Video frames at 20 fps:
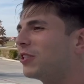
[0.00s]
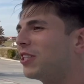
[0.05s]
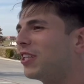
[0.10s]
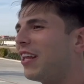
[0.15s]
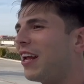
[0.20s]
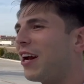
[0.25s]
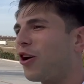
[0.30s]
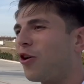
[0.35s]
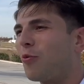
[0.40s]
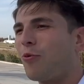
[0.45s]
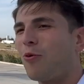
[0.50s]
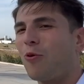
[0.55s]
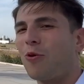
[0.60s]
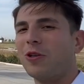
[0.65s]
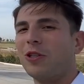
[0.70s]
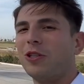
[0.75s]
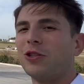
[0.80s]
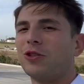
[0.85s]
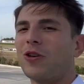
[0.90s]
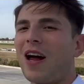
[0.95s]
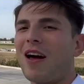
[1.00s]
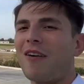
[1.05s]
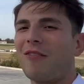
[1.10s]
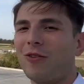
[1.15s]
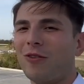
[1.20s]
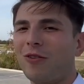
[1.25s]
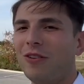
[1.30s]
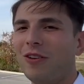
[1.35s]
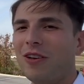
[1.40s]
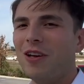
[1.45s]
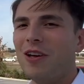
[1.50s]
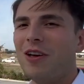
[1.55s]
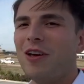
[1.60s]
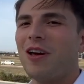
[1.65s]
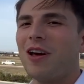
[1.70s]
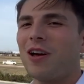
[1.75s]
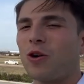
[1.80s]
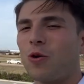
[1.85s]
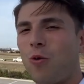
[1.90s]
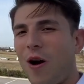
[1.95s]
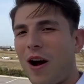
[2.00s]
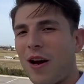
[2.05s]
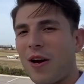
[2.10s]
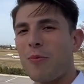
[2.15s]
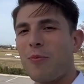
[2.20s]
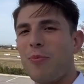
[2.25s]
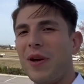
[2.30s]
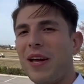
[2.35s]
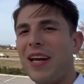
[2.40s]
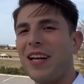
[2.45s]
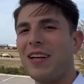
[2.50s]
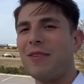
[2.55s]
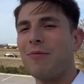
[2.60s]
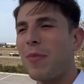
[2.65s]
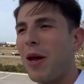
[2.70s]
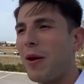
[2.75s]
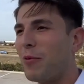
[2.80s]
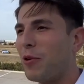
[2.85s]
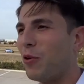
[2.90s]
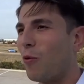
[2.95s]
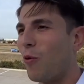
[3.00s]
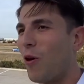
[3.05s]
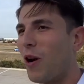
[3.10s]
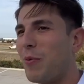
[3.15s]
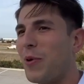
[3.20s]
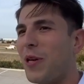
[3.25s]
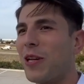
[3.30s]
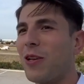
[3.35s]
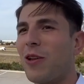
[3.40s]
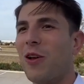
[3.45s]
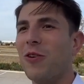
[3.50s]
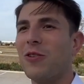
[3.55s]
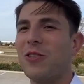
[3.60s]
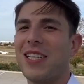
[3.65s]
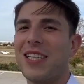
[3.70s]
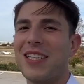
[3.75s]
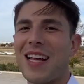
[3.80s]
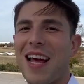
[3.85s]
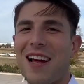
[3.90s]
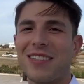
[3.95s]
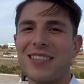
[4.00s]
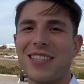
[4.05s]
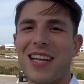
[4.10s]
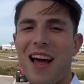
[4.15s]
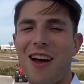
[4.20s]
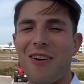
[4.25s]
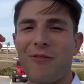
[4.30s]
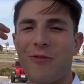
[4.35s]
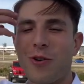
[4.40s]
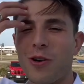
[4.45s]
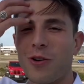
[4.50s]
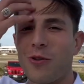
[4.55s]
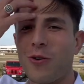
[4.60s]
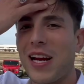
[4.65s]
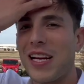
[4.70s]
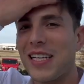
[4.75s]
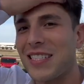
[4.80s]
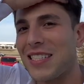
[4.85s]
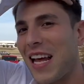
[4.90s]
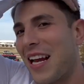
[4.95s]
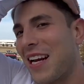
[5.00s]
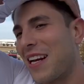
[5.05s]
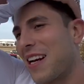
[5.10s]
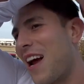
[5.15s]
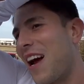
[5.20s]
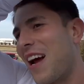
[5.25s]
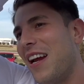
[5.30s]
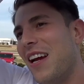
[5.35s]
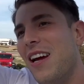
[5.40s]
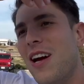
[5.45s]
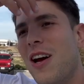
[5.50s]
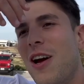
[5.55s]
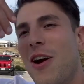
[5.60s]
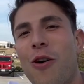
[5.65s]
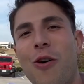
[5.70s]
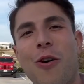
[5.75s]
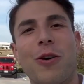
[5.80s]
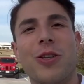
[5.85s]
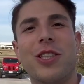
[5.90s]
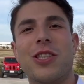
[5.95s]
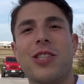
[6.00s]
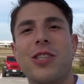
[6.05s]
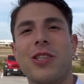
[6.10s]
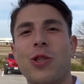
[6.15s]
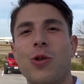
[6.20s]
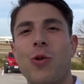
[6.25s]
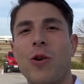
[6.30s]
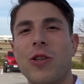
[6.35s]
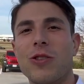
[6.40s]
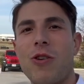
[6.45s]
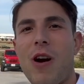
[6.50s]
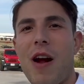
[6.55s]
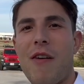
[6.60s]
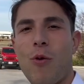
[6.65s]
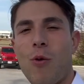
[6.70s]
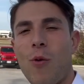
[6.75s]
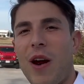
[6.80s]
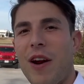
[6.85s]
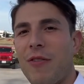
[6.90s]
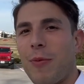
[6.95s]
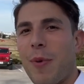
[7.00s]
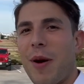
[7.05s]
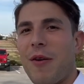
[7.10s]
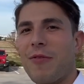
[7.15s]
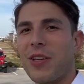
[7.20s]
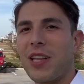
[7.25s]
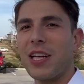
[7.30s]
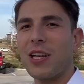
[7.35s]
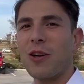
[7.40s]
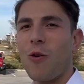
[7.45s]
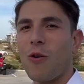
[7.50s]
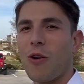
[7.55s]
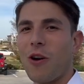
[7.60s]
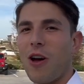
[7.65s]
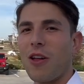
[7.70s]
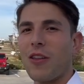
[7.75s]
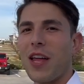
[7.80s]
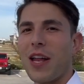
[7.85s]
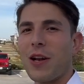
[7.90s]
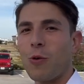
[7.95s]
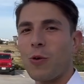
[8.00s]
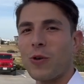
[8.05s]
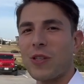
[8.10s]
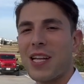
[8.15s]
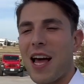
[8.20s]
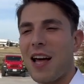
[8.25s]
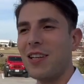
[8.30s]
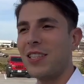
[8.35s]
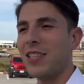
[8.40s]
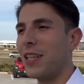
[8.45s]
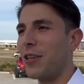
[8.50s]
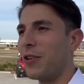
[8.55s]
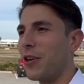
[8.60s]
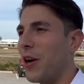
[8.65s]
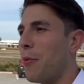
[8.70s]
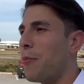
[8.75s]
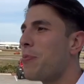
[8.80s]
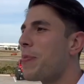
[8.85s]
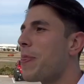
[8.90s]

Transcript: to the airport. You travel quite a bit. Maybe you want to be close to downtown for a great date night, or just a short drive away from everything going on in that North Dallas area.